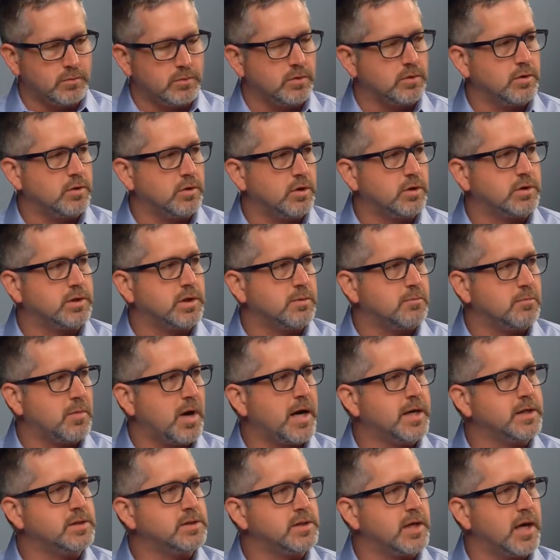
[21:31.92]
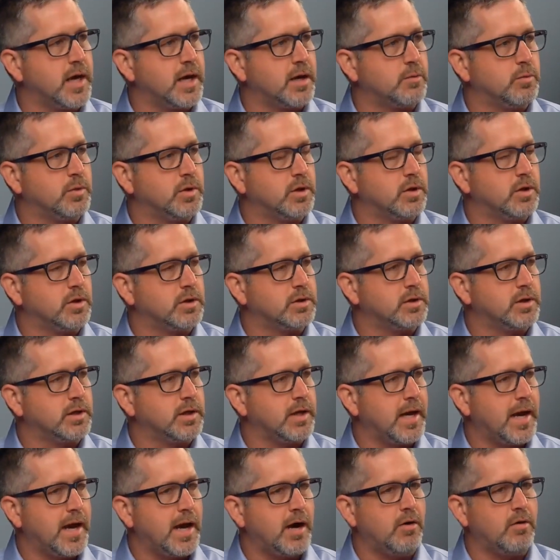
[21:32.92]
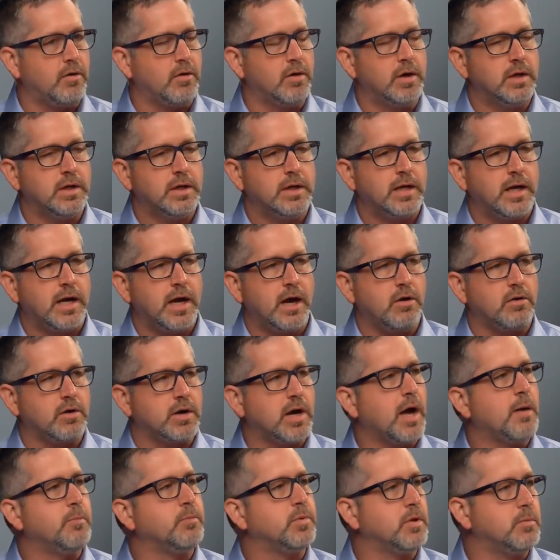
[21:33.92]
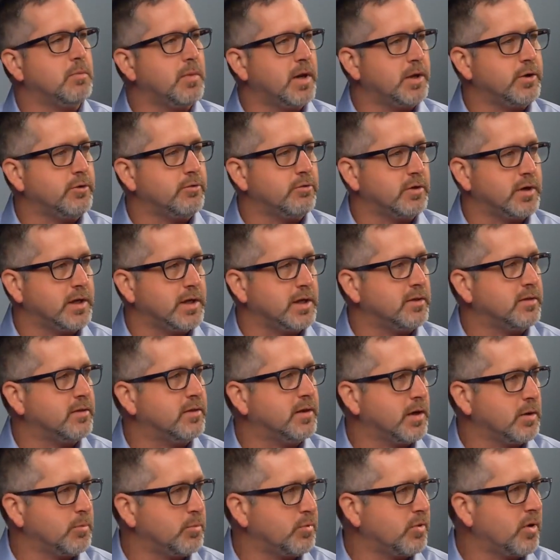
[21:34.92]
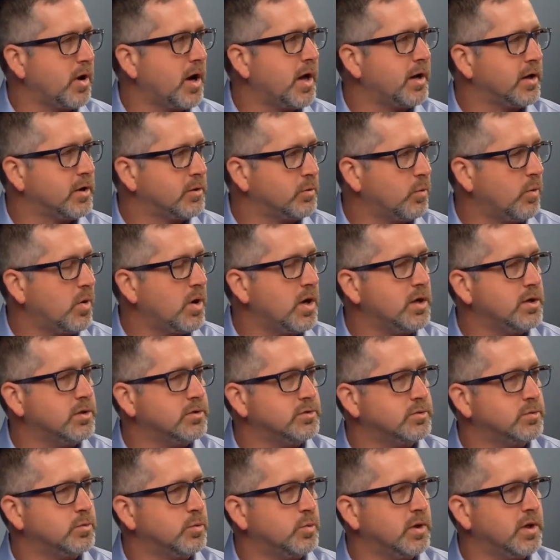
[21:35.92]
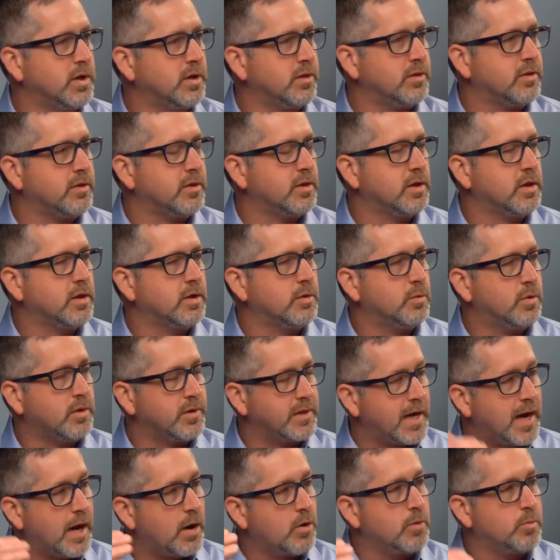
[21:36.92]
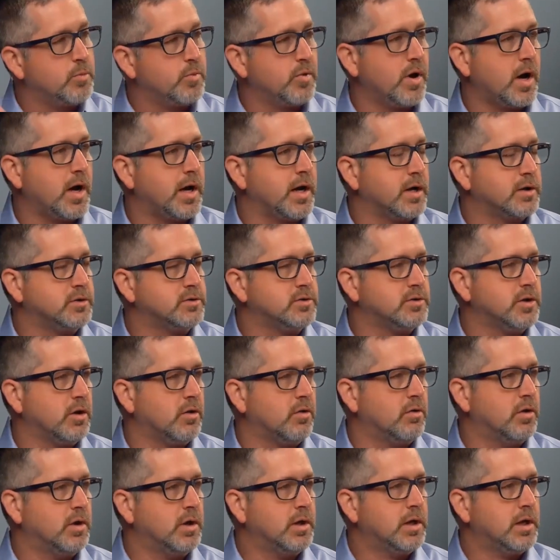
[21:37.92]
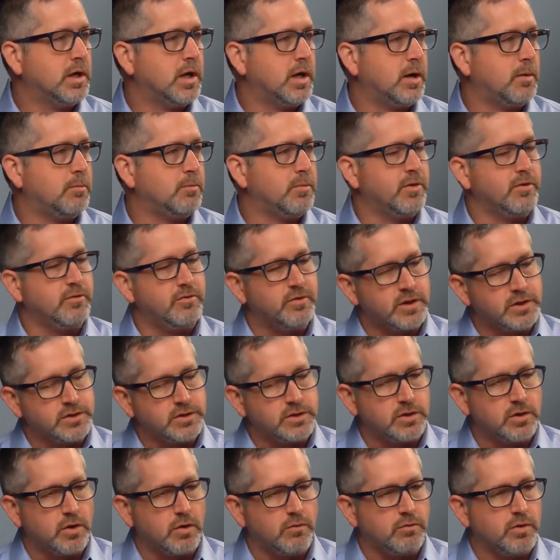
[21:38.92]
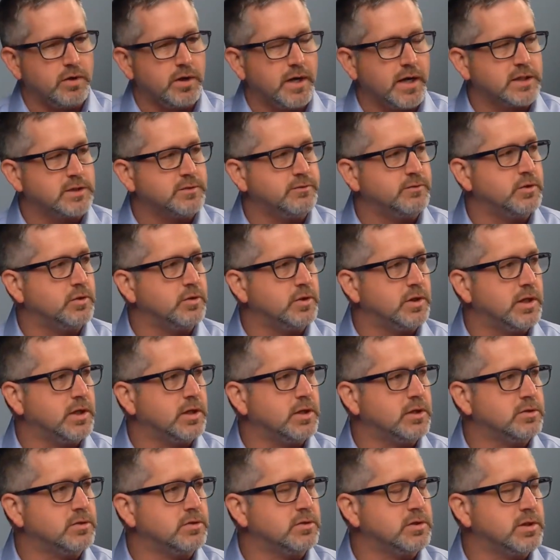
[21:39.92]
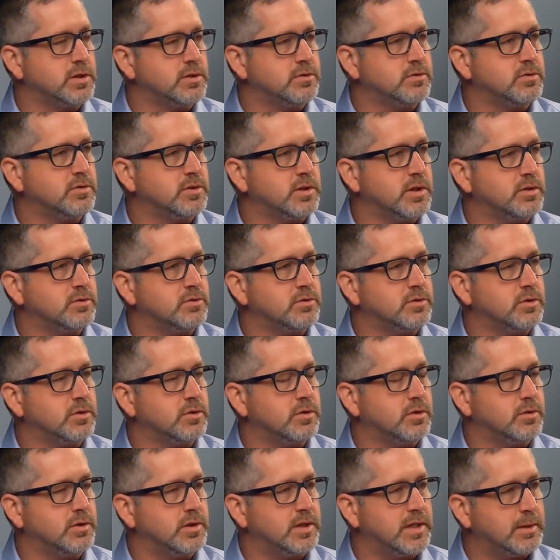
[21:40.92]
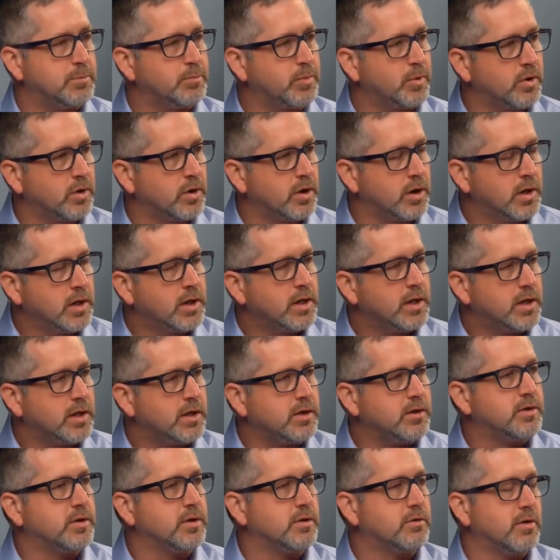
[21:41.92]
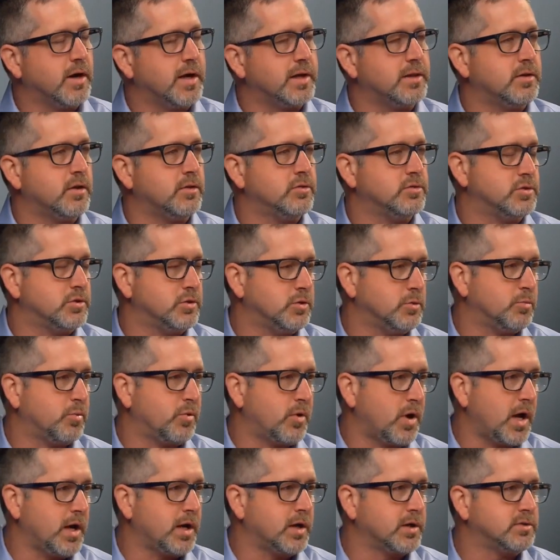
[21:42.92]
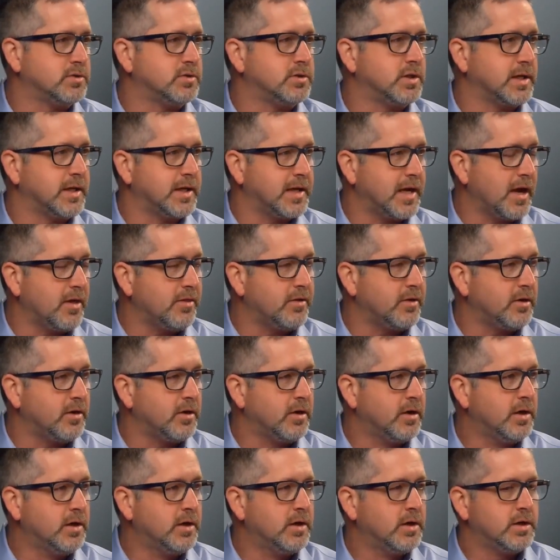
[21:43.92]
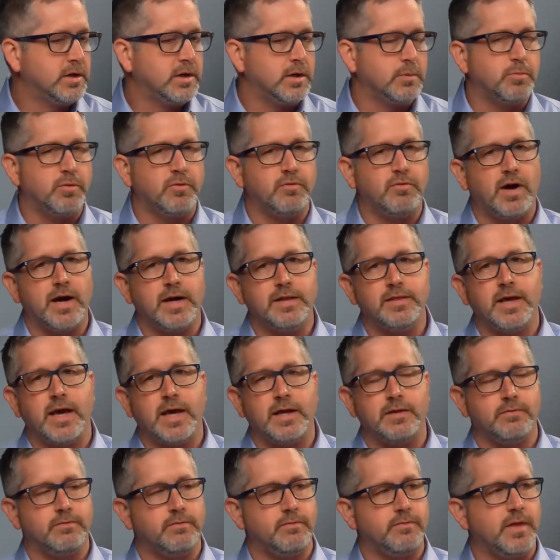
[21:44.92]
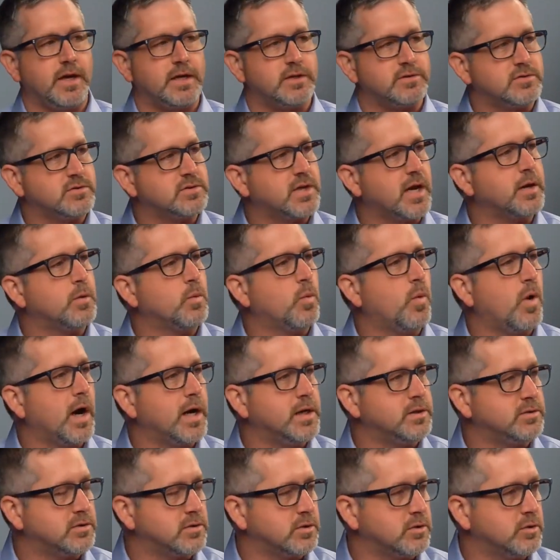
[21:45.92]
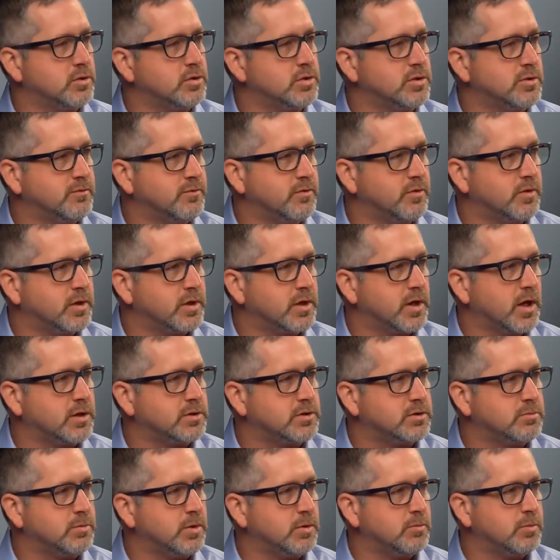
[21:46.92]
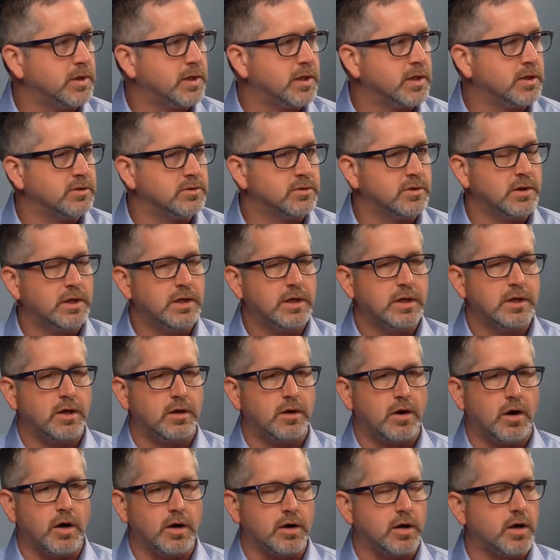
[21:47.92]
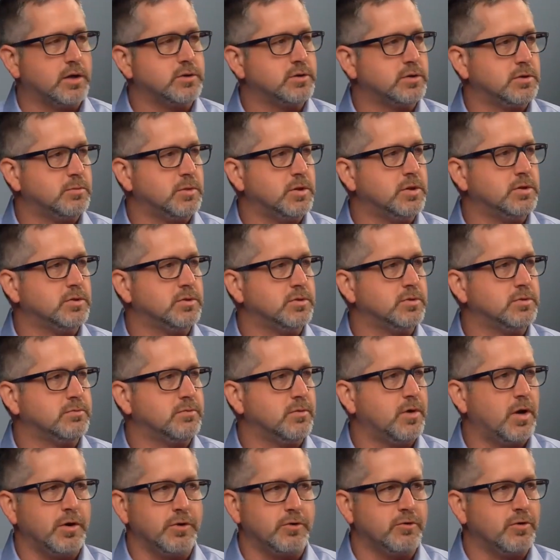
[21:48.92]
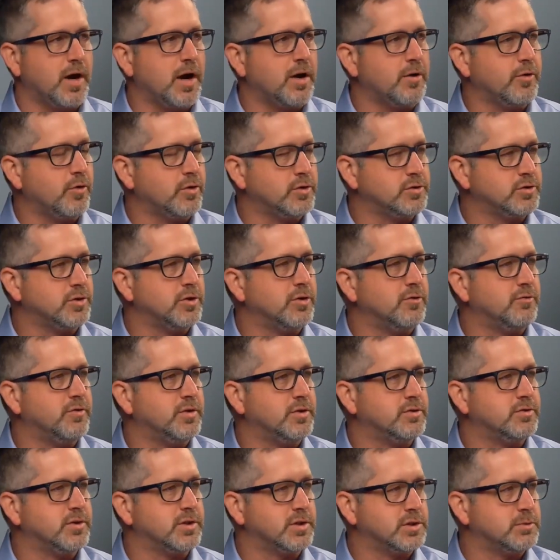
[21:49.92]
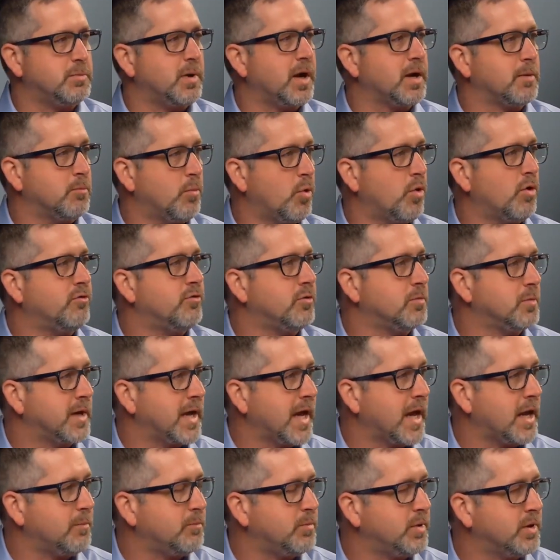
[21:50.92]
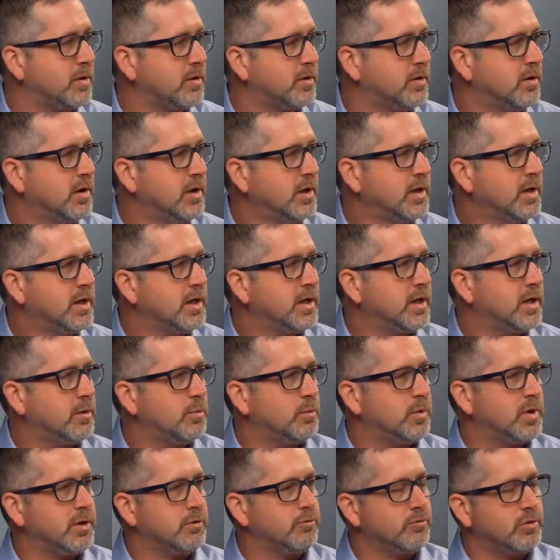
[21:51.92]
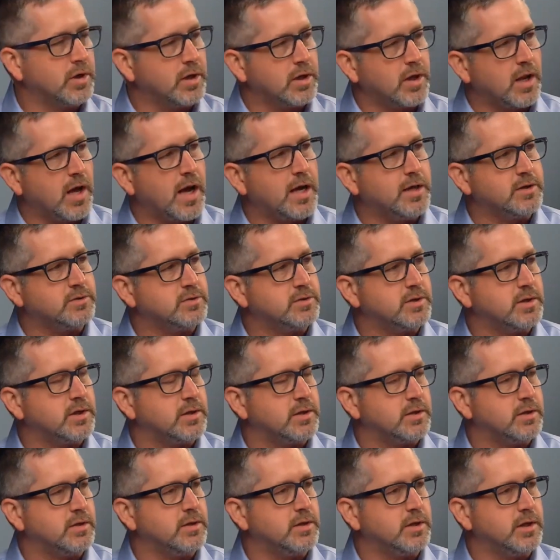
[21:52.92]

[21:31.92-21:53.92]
looked at Minetech, we looked at how complementary their product was with our product. So the vision over the next few years is to deeper integrate those two products together to provide that site-wide solution for the customer, because our customers, underground or surface, expect more from Caterpillar. And we realized that,